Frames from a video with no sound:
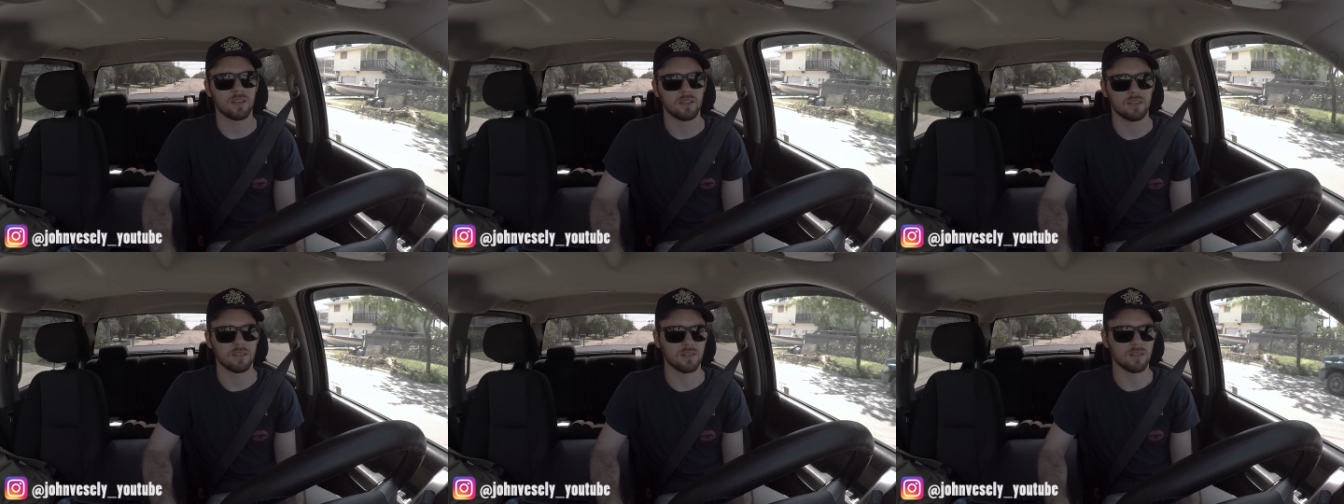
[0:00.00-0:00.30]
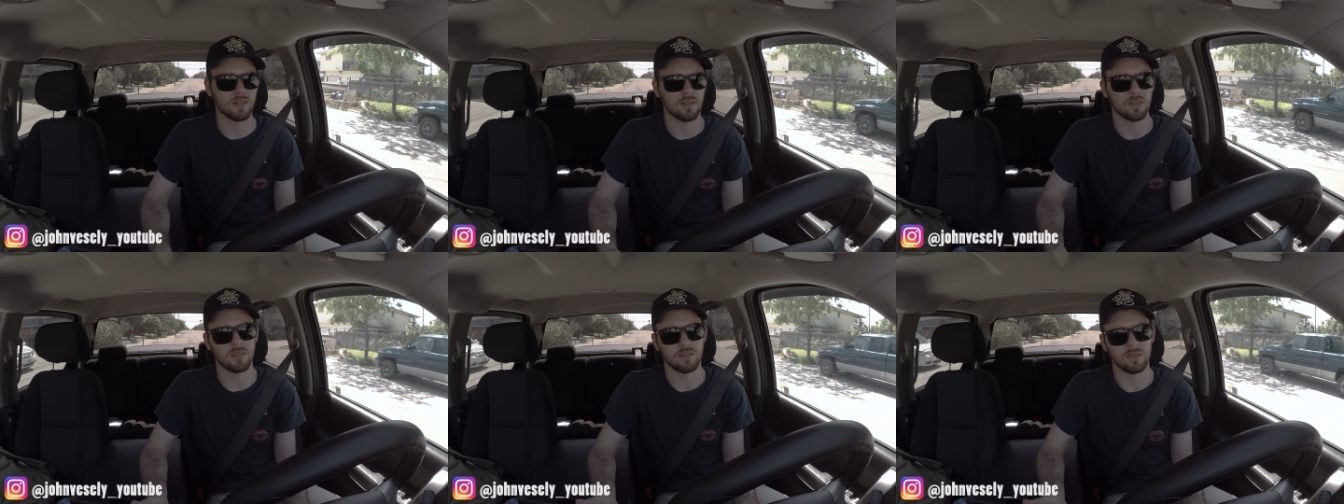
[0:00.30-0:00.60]

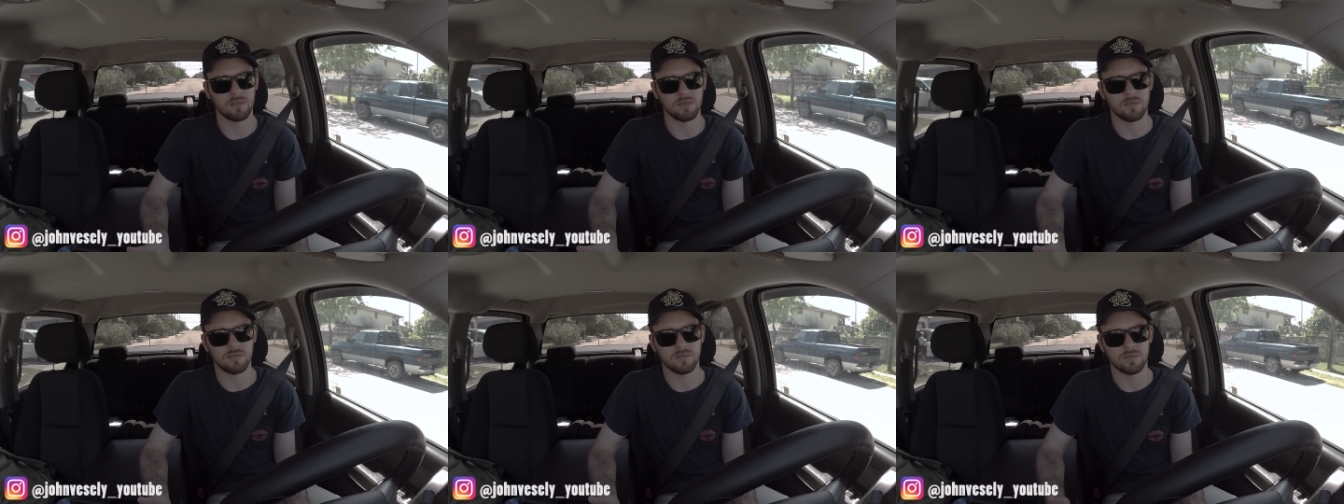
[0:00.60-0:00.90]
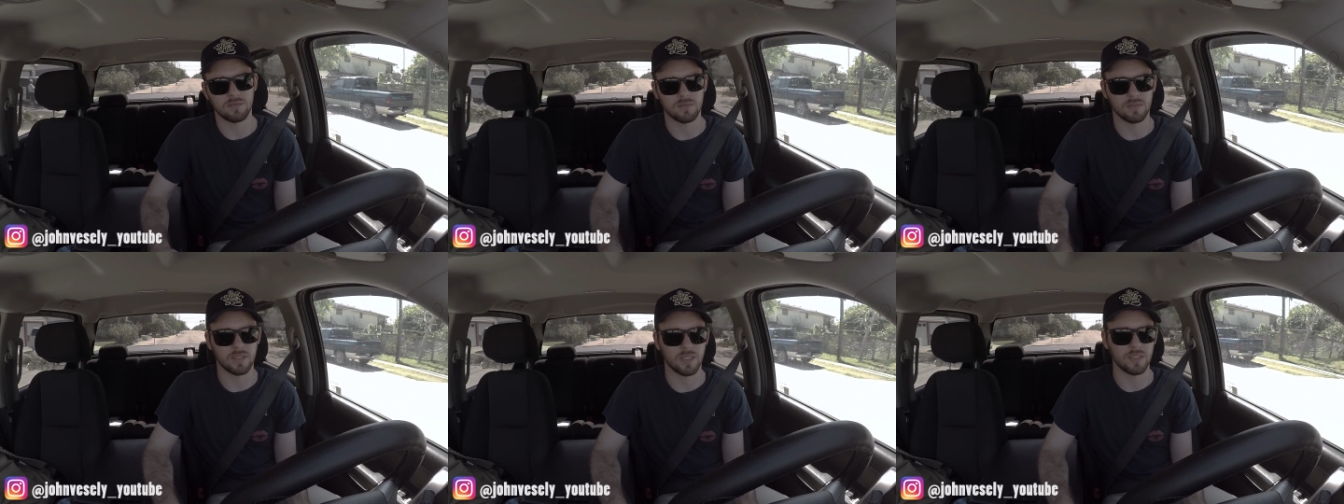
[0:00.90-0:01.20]
So
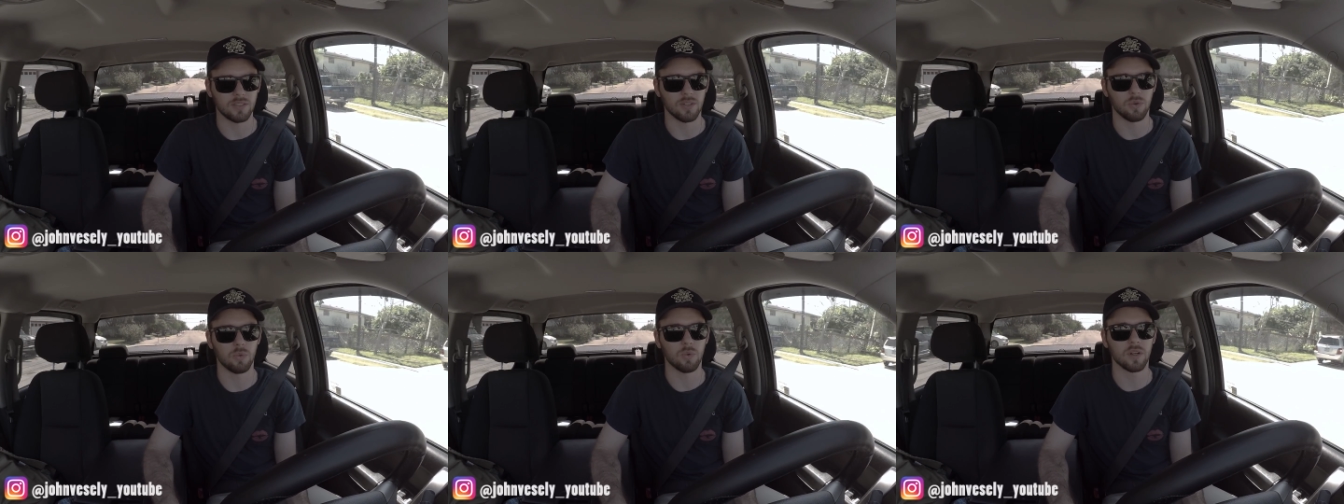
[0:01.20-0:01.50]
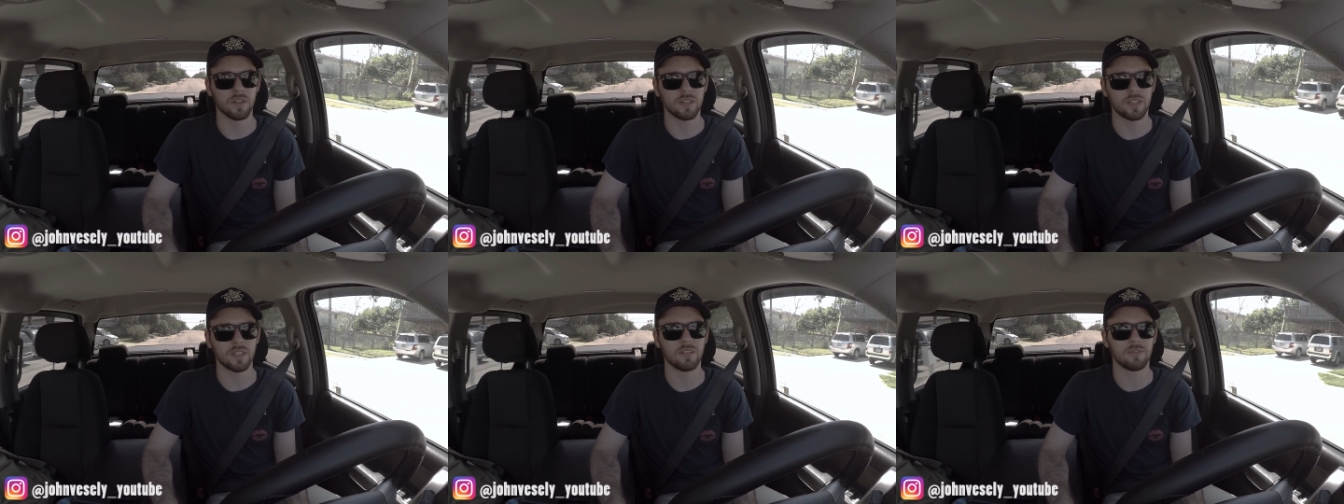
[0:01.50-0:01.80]
is it
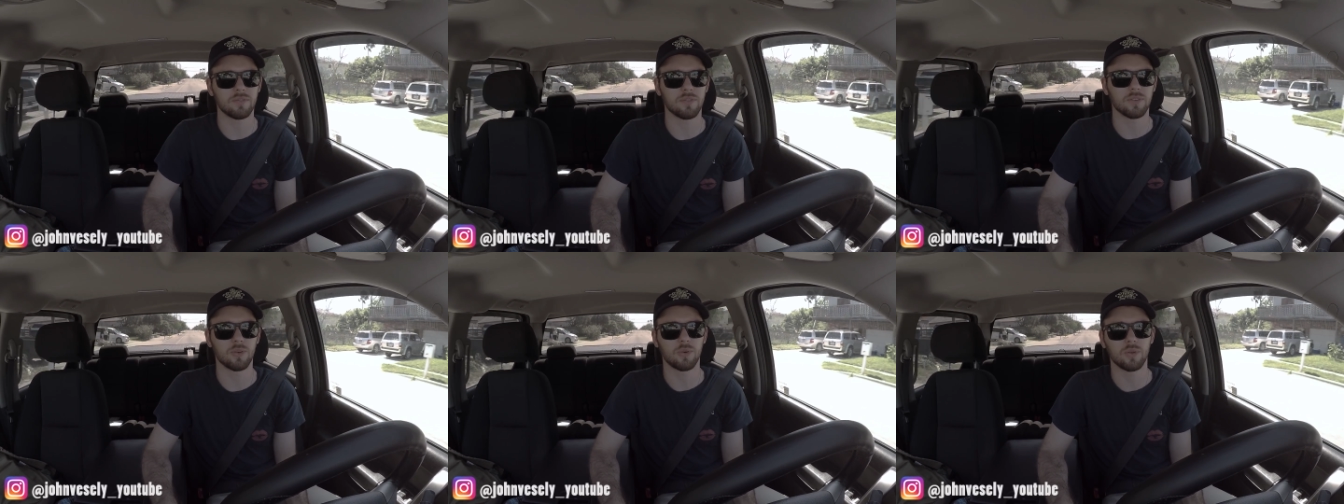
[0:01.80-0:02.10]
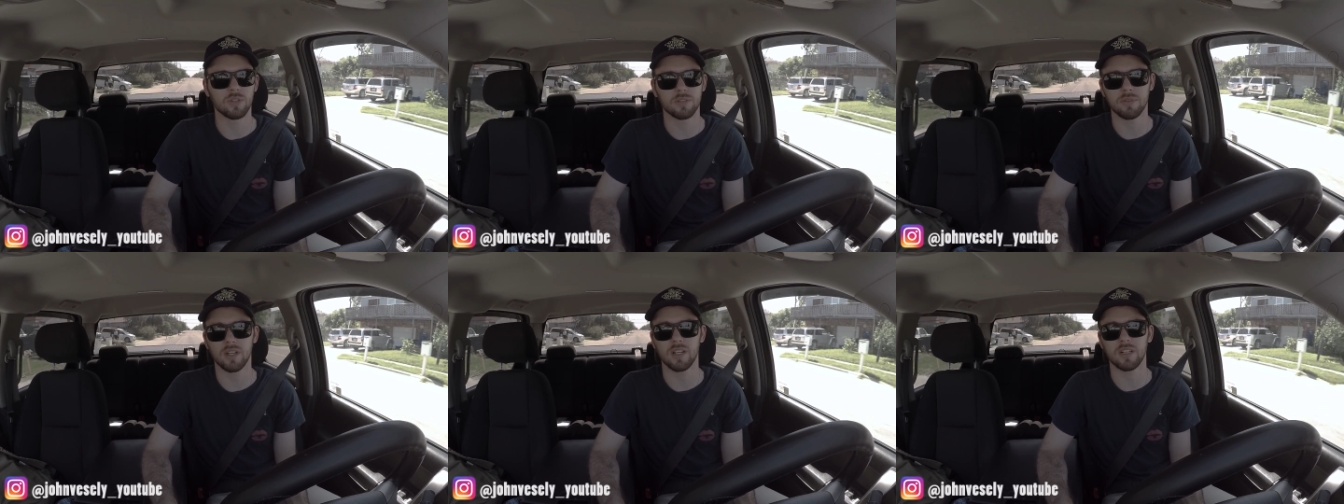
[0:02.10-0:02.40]
worth it for
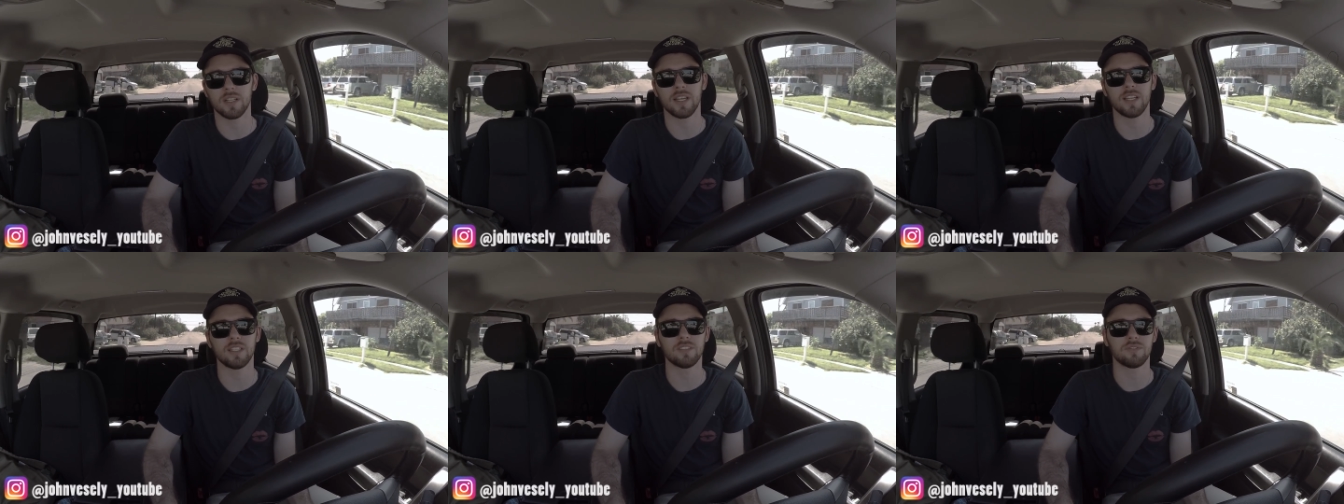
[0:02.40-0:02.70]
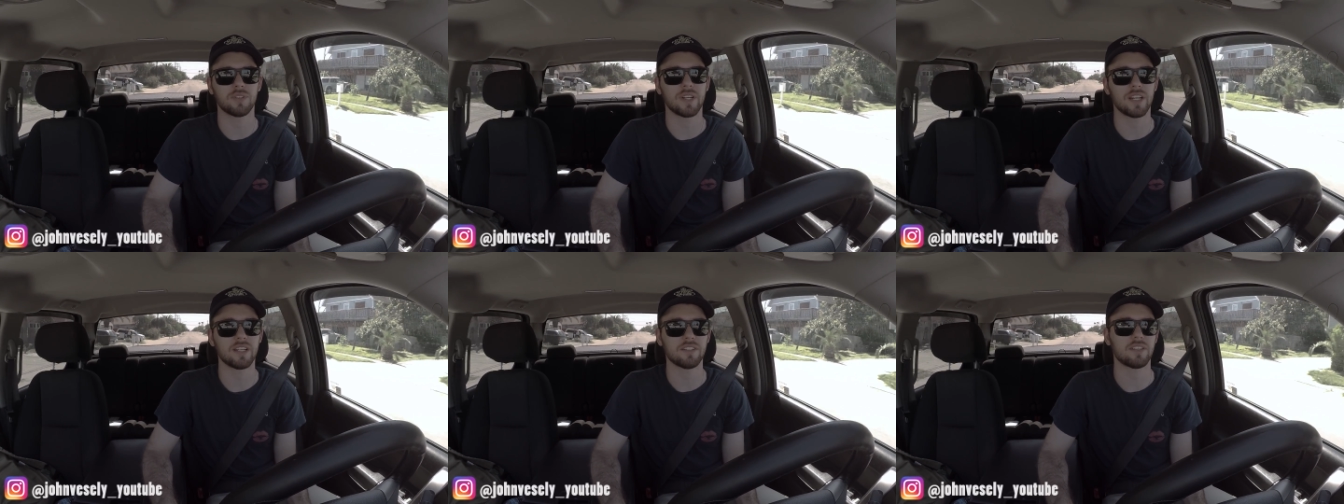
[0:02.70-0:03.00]
horsepower gains
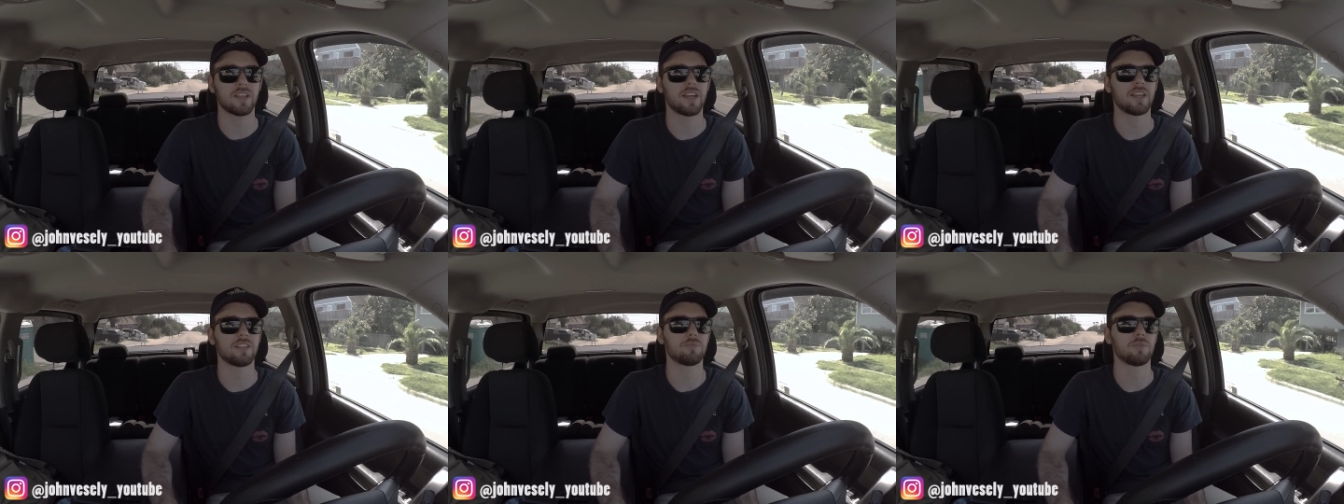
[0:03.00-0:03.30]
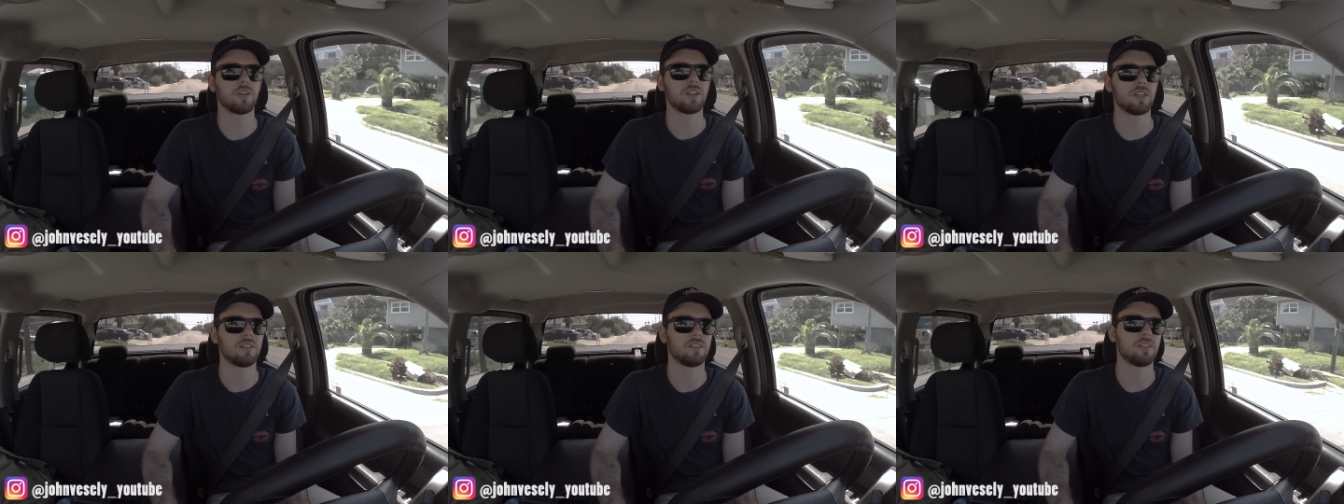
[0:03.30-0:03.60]
for naturally
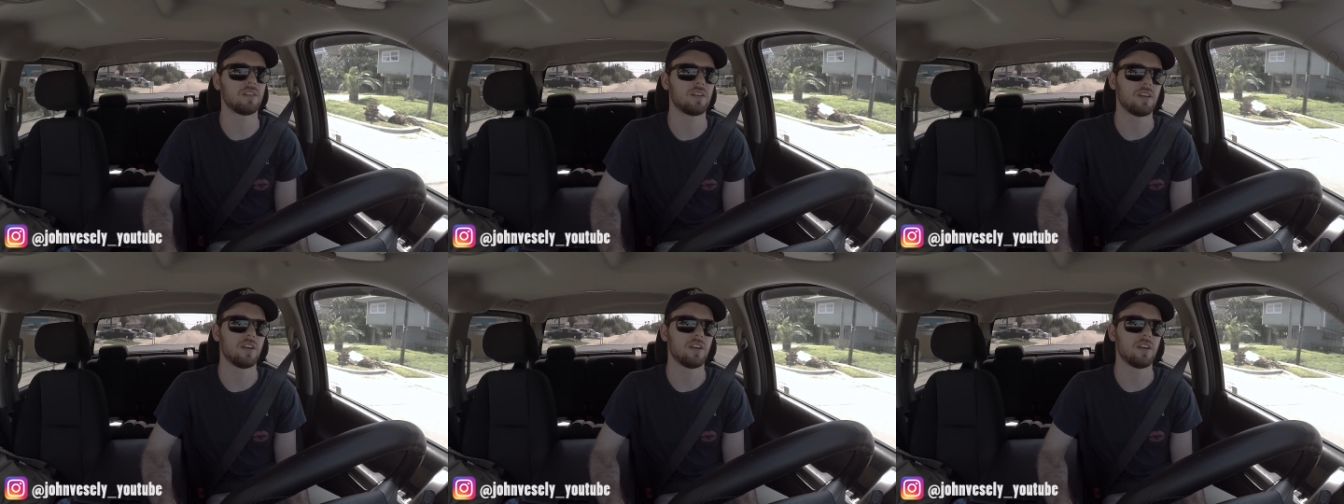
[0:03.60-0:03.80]
aspirated?